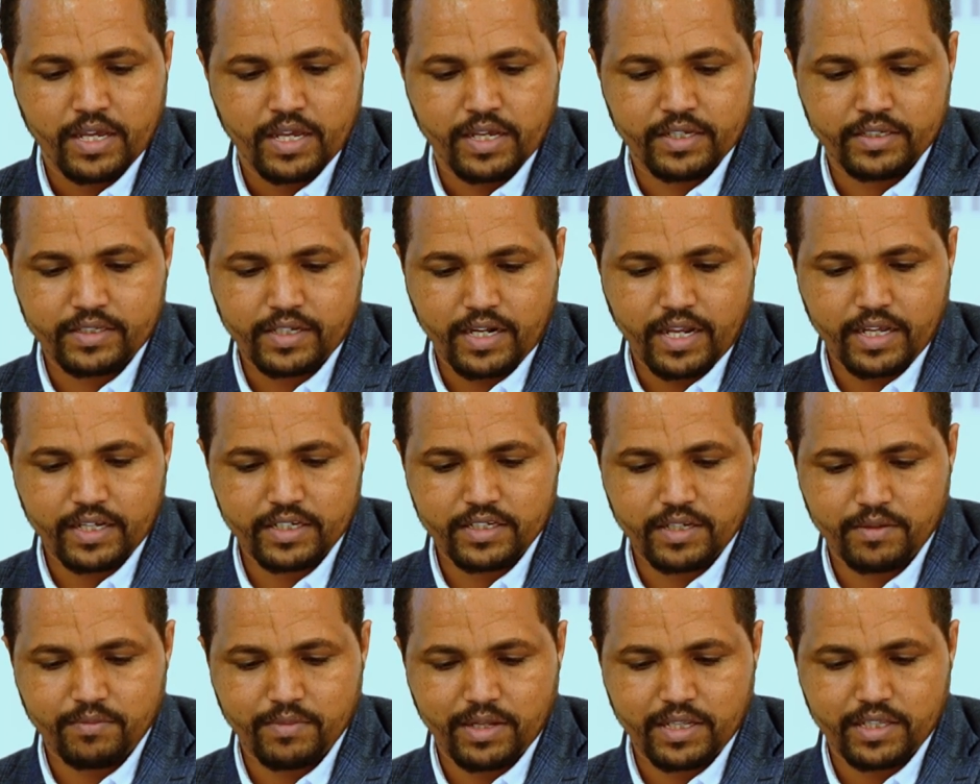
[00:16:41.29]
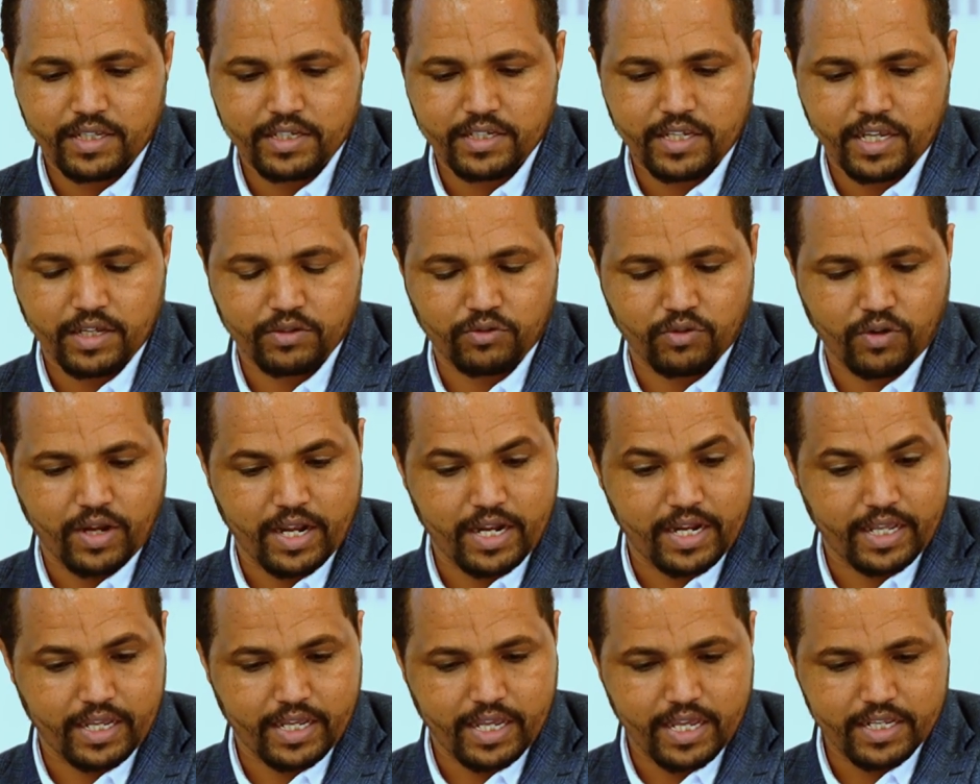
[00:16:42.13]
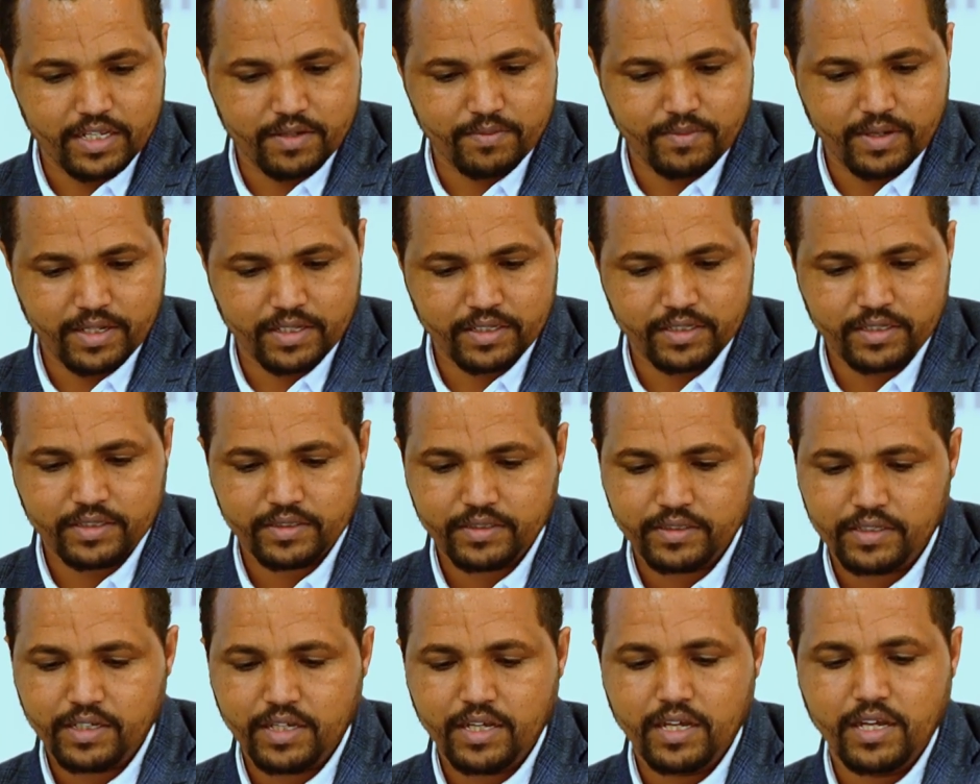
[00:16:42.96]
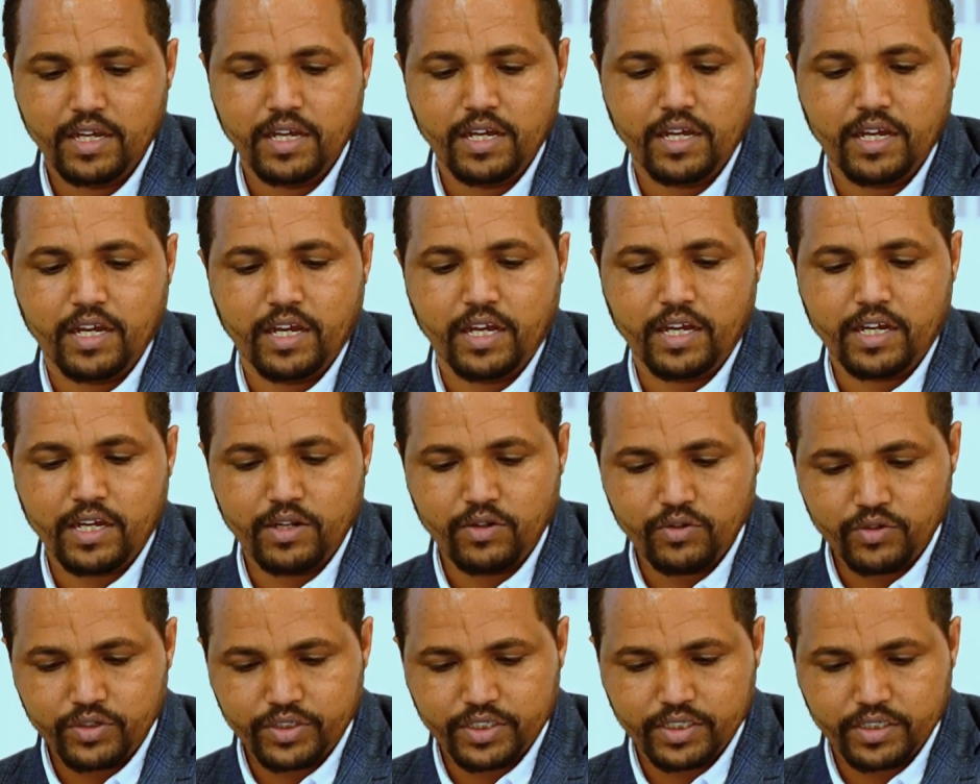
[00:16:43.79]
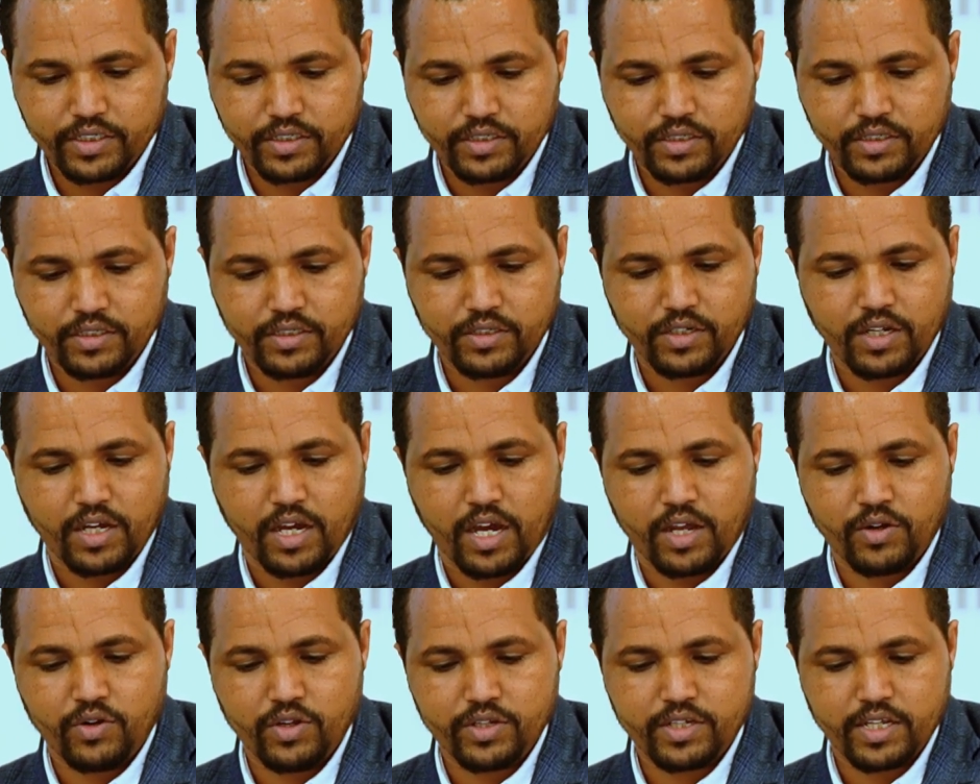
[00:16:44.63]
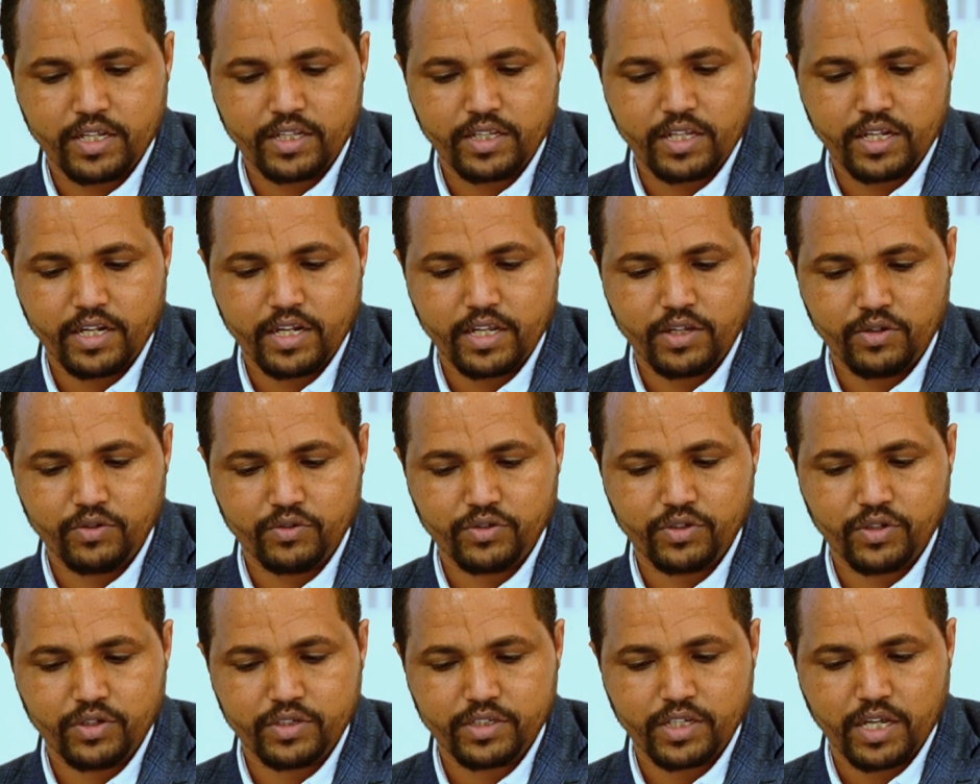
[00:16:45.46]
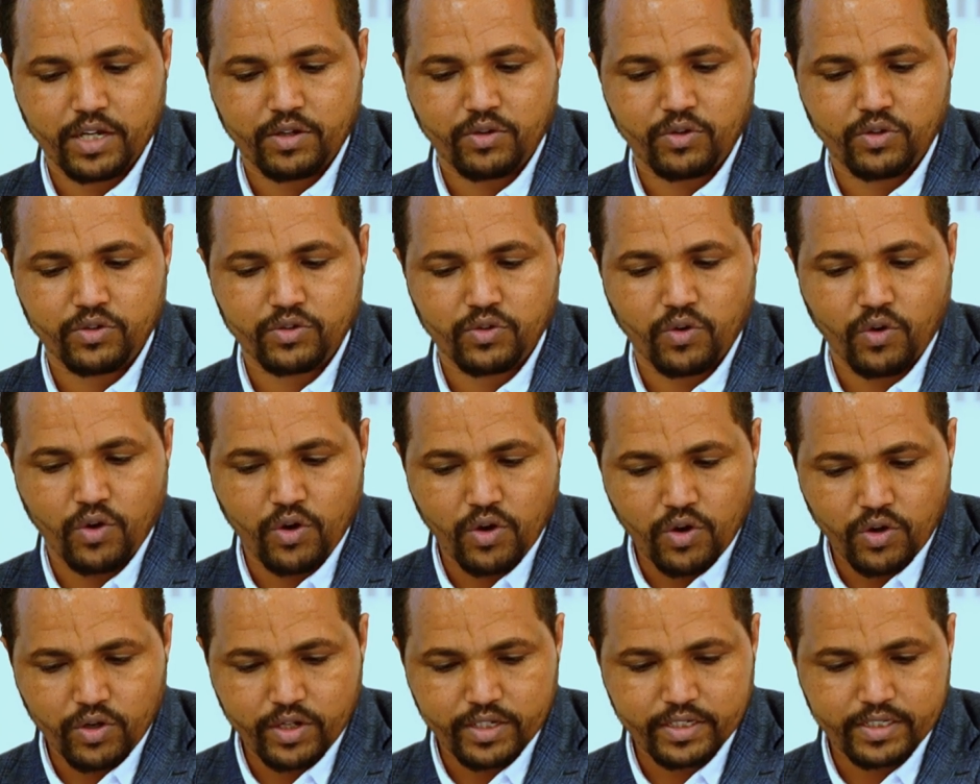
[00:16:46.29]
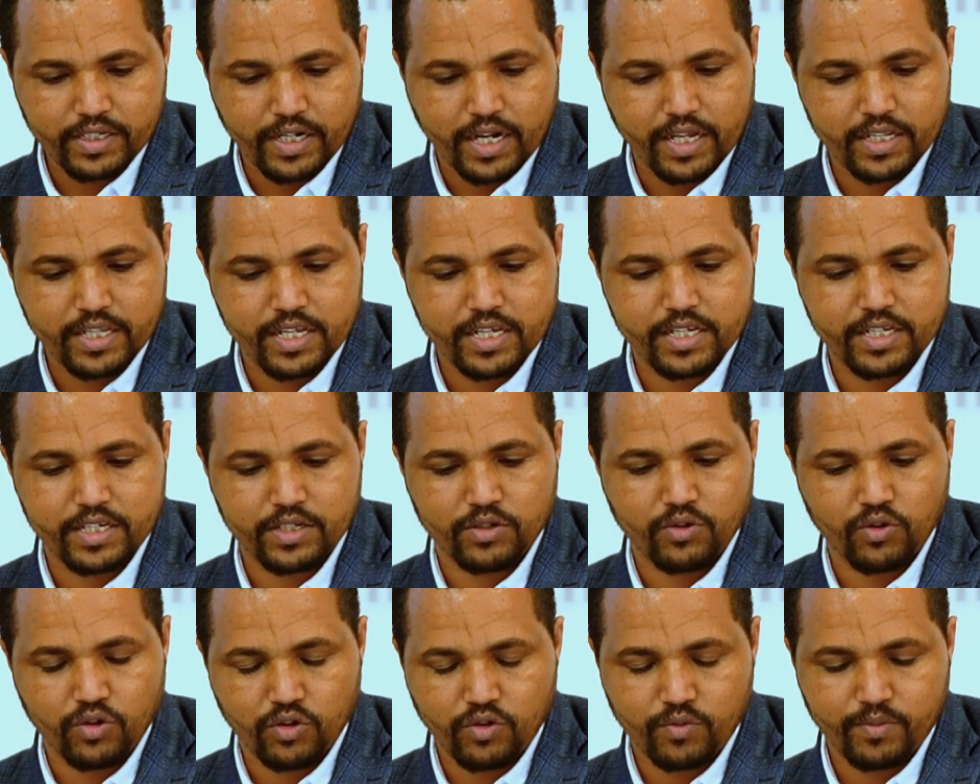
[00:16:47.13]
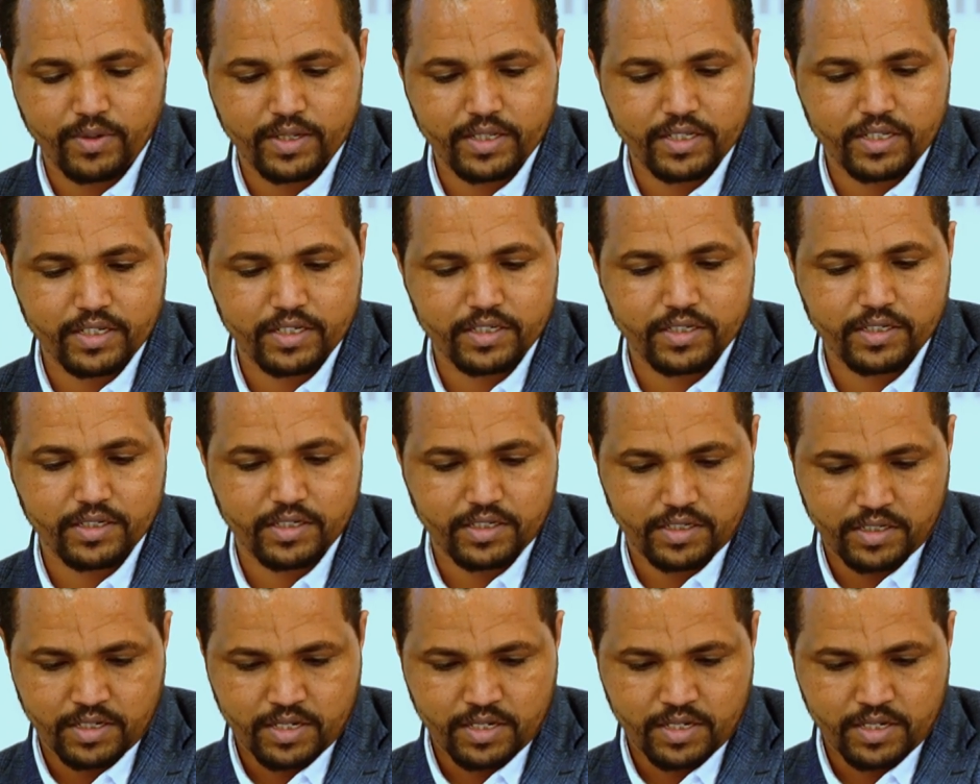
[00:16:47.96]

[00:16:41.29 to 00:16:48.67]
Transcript: strengthening multi-sectoral engagement, inclusion, adolescent and the users across all strategy documents,